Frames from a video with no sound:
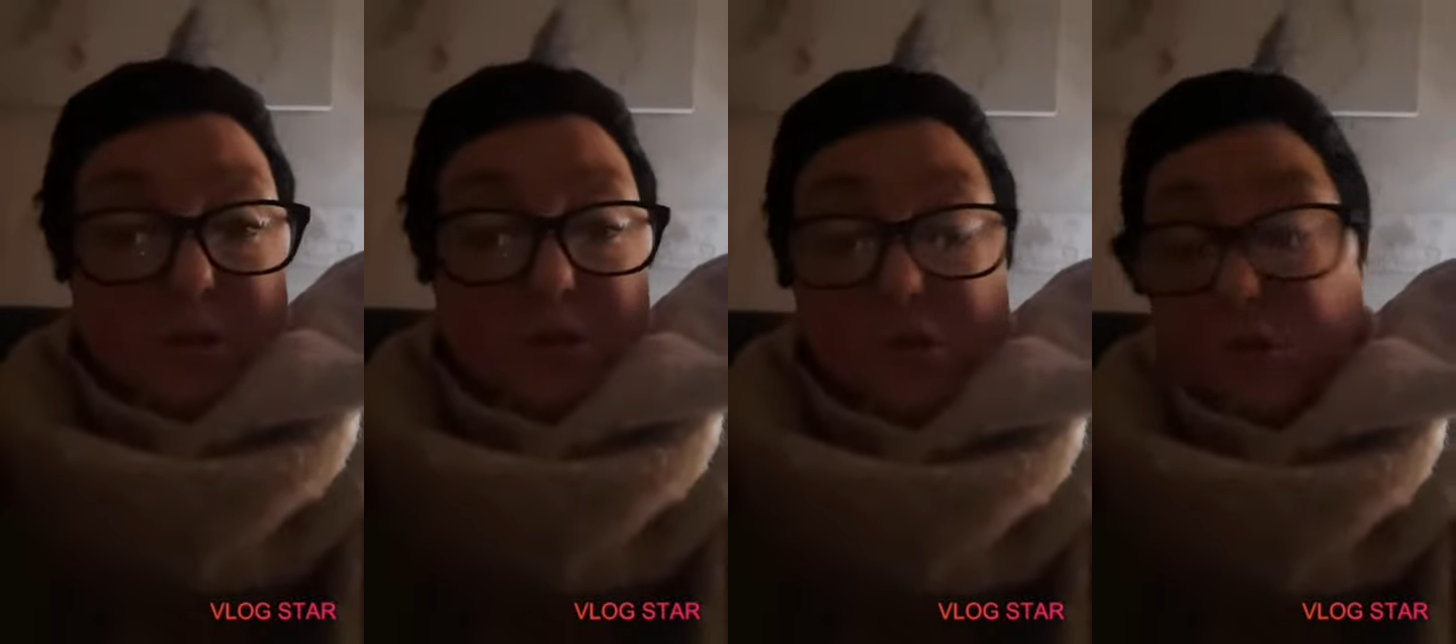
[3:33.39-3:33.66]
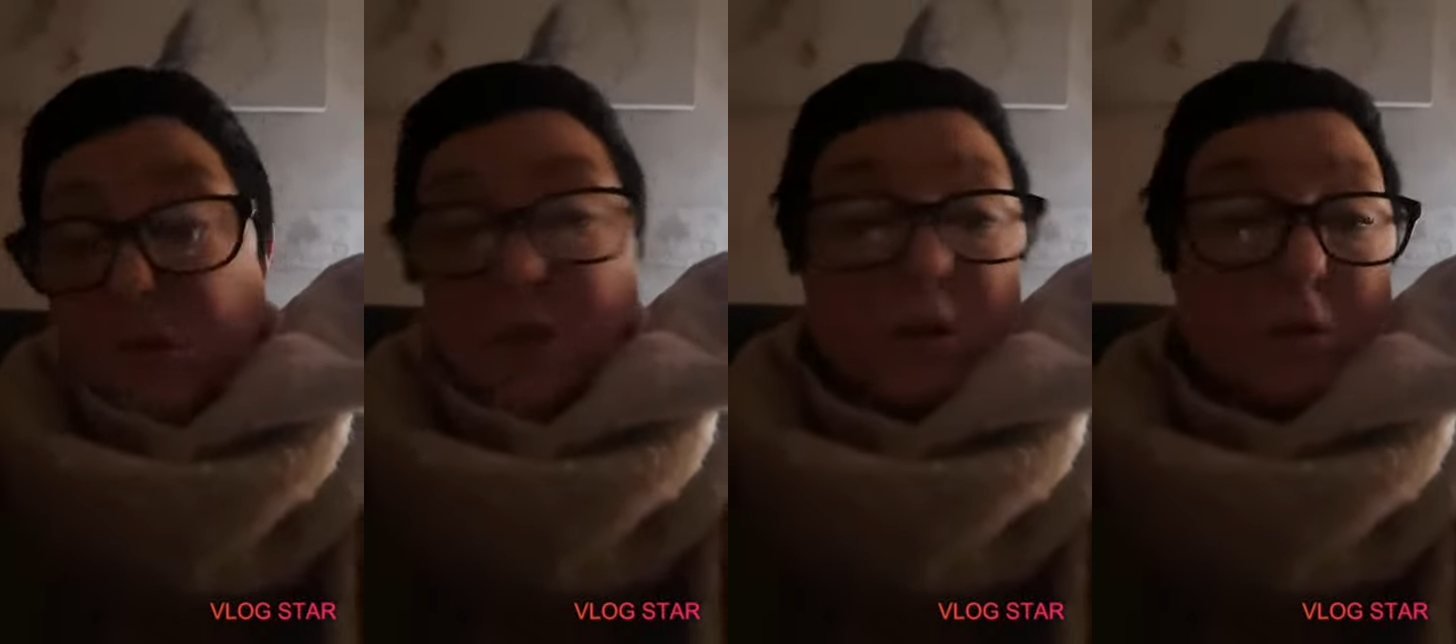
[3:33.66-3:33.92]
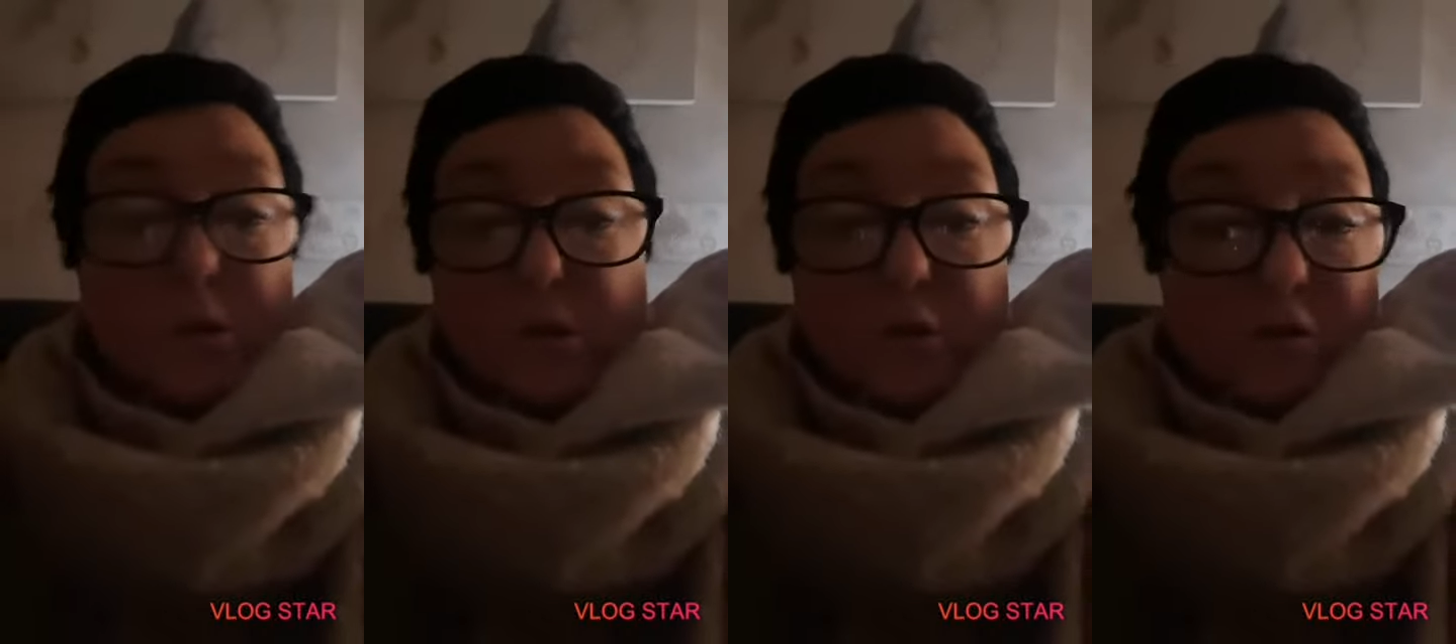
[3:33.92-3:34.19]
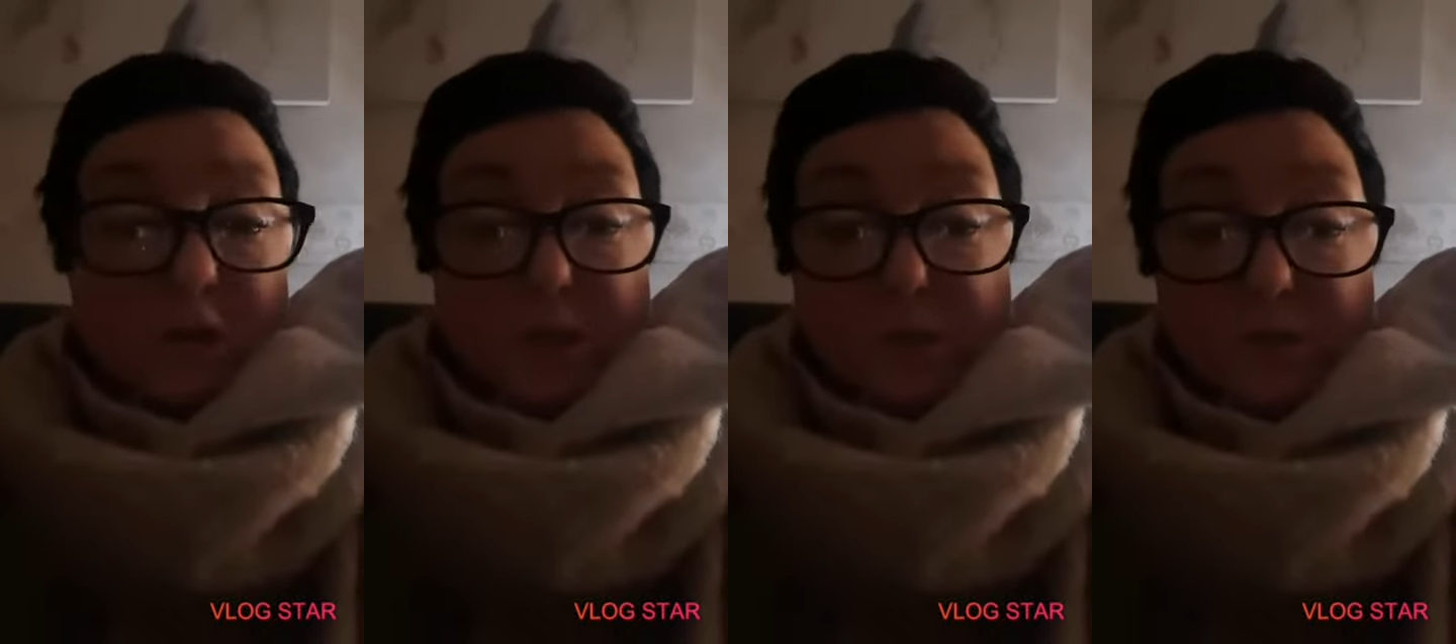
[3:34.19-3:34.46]
You struggle when you
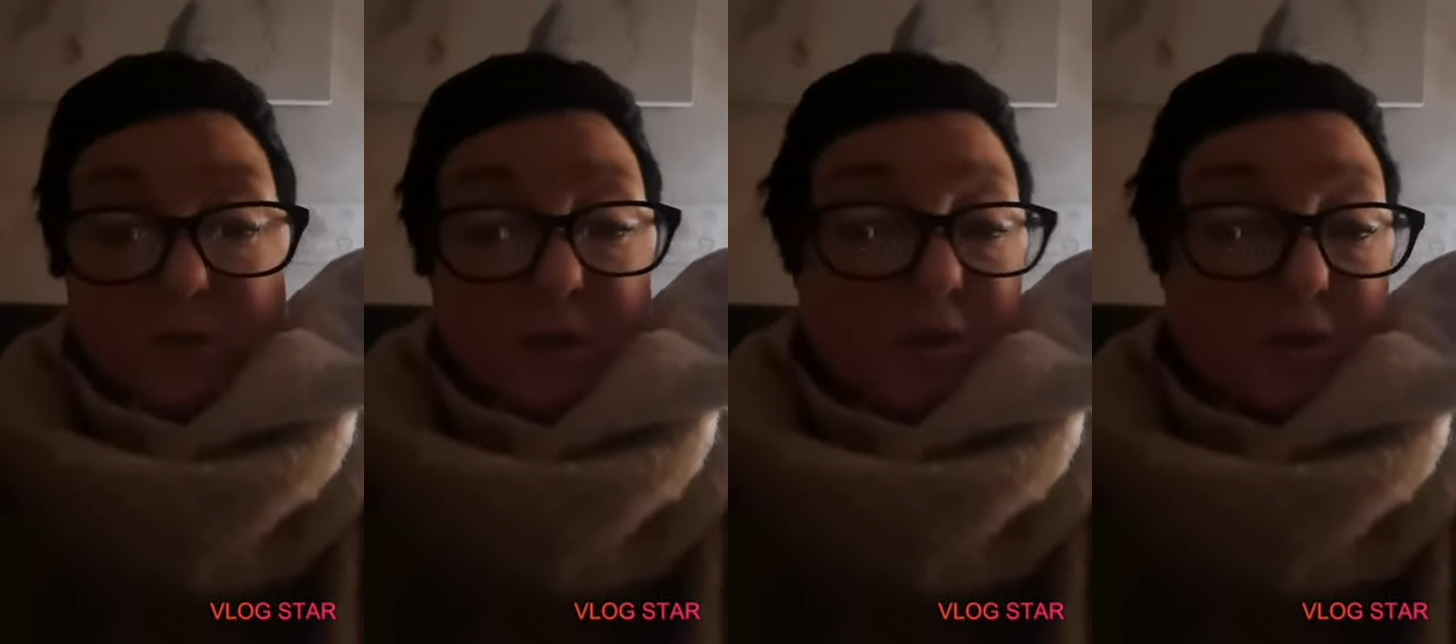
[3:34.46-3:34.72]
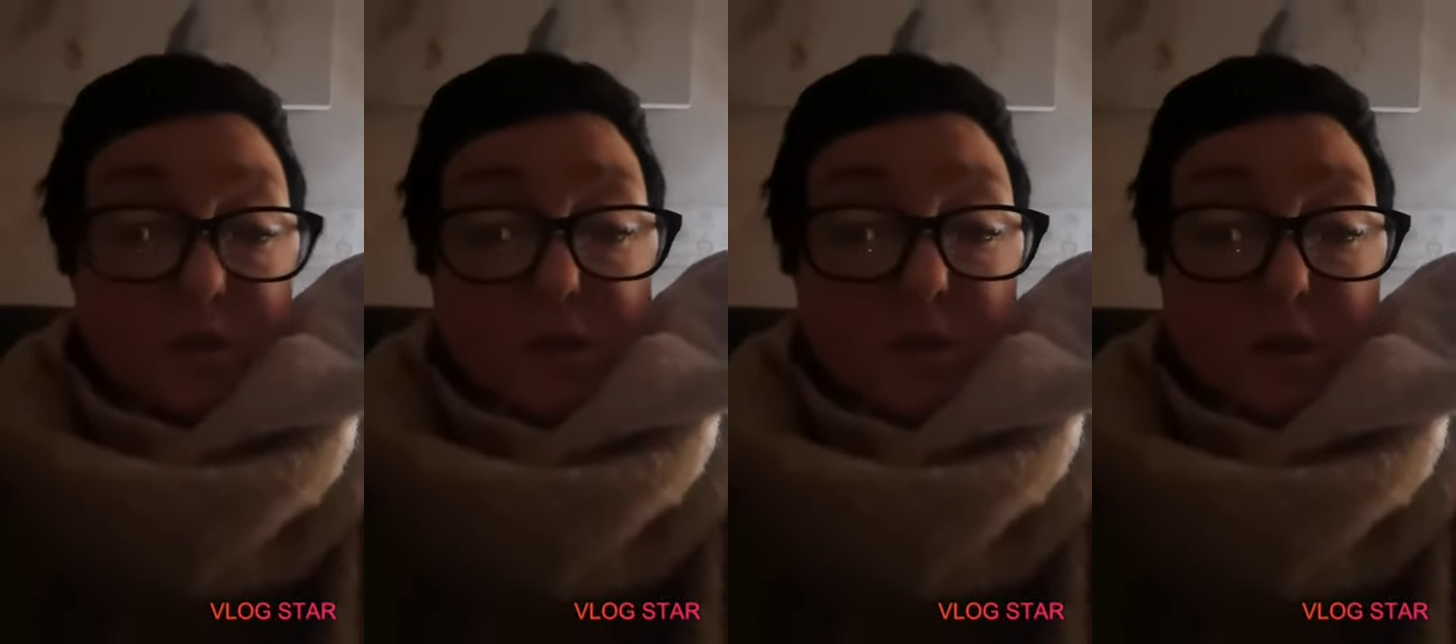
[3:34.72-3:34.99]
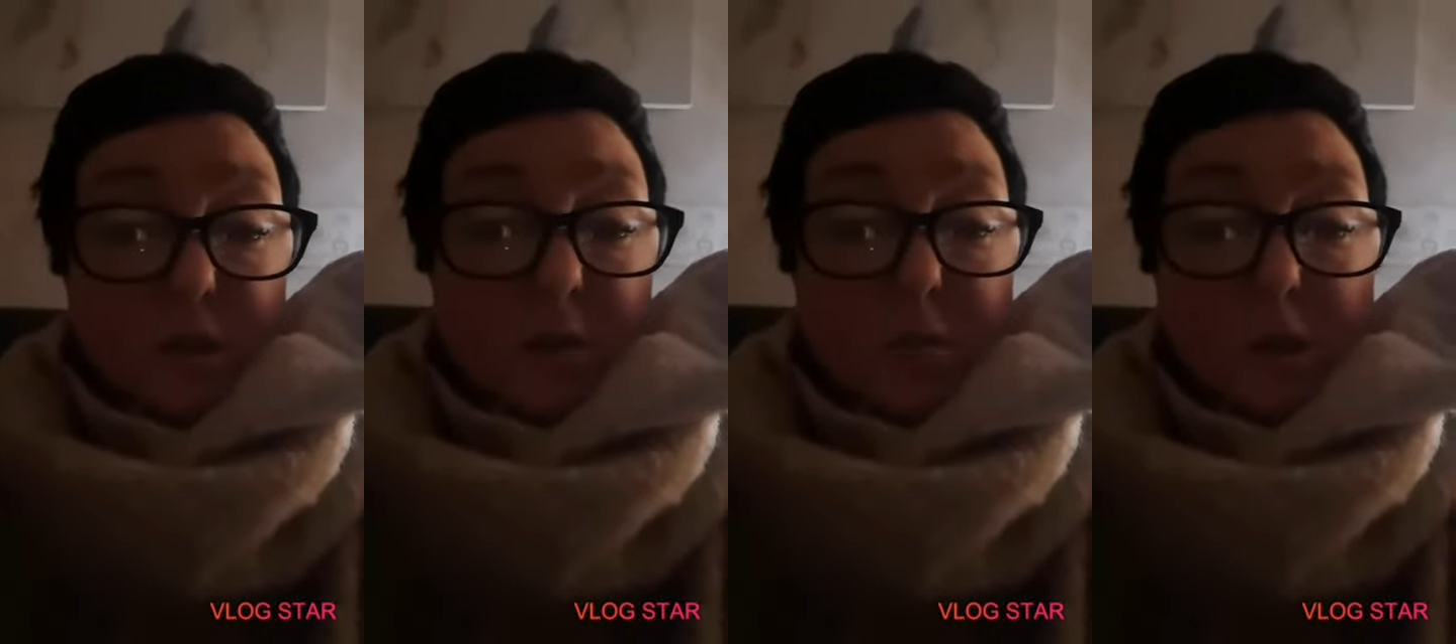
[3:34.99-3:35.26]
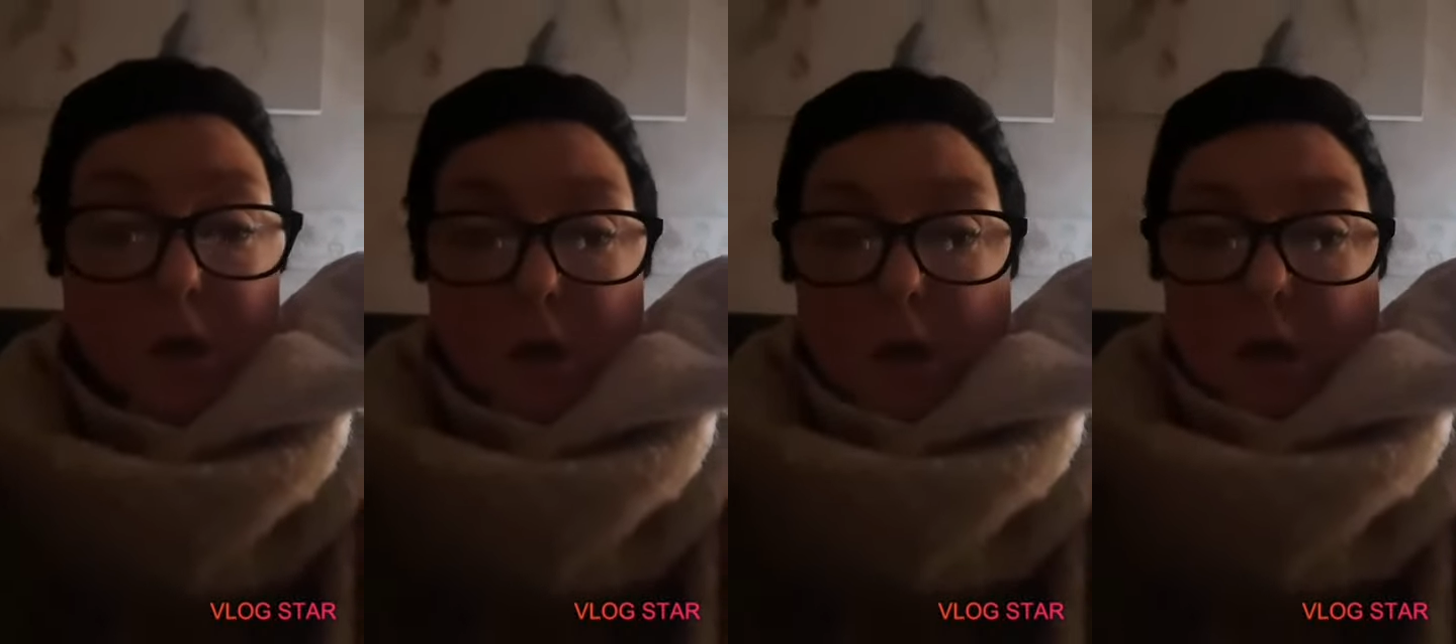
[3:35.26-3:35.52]
try to reduce them,